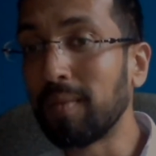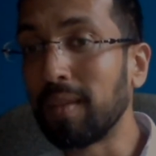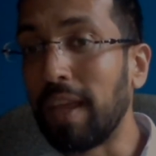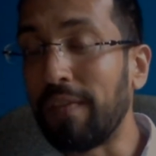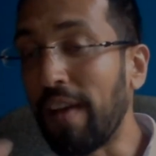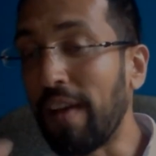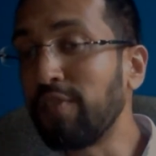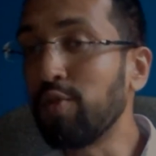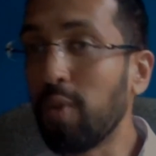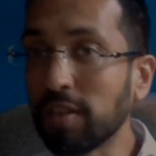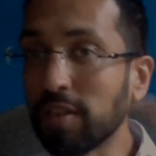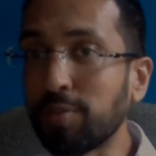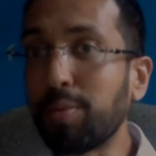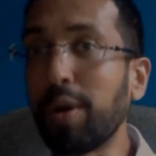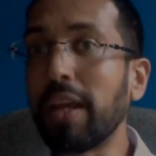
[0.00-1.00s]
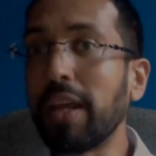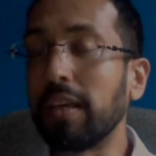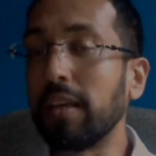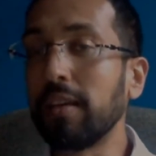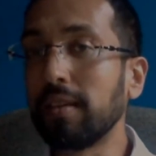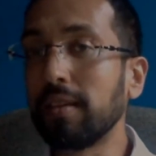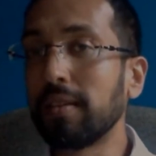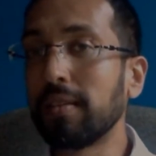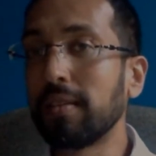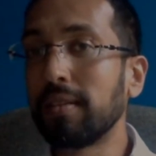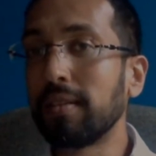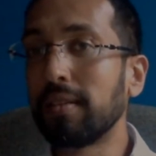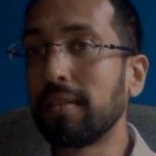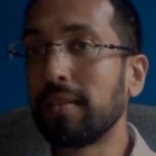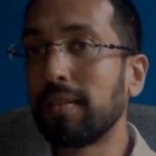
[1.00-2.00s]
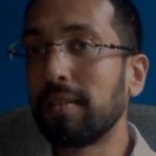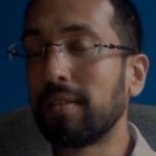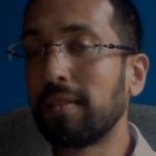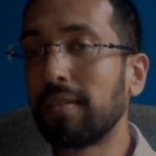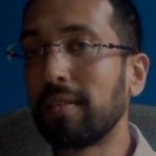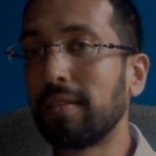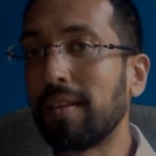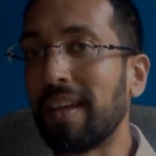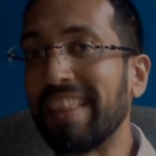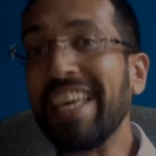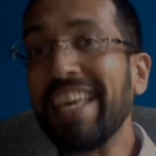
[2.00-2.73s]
If everyone's praying and